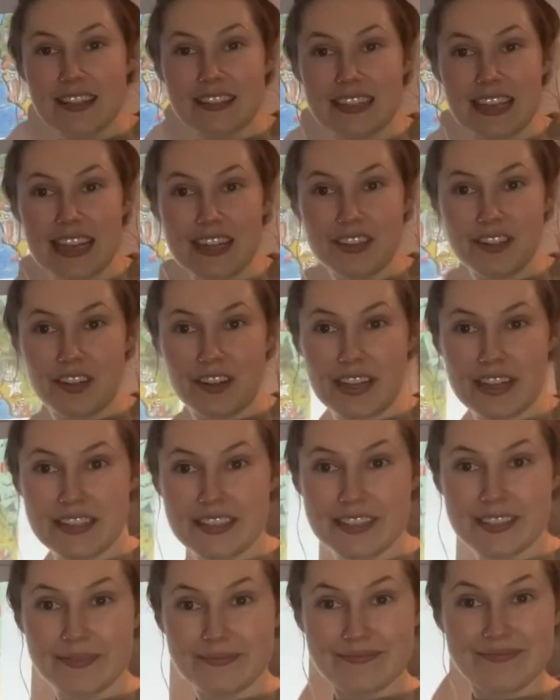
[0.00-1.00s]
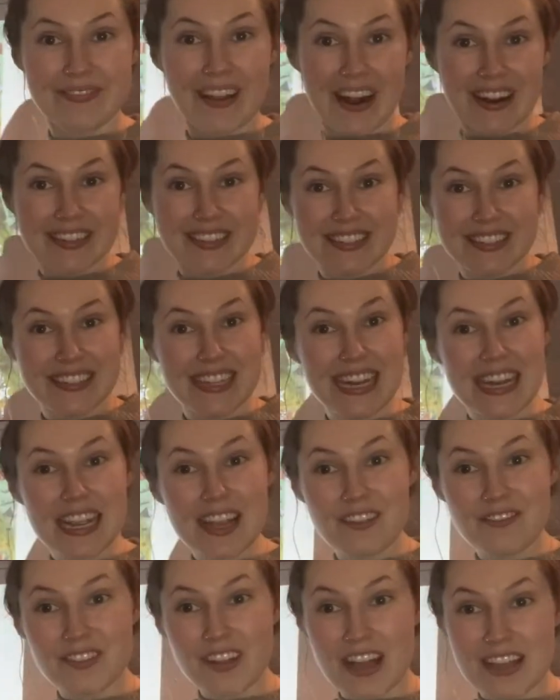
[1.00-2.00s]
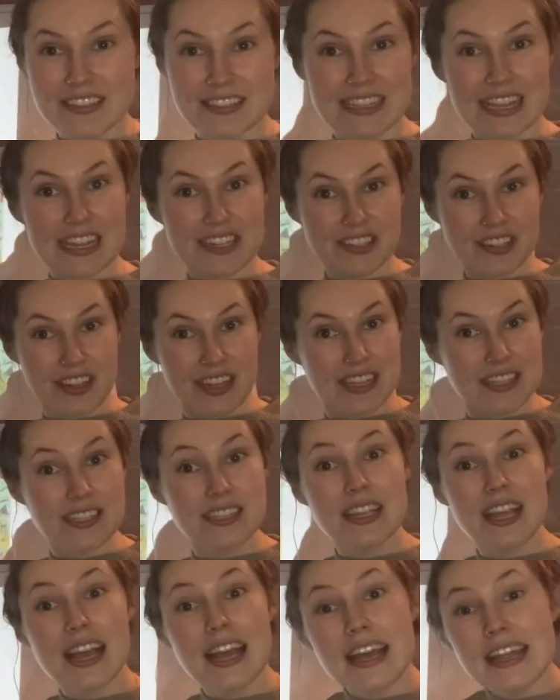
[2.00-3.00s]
Angeles. Our city of Los Angeles.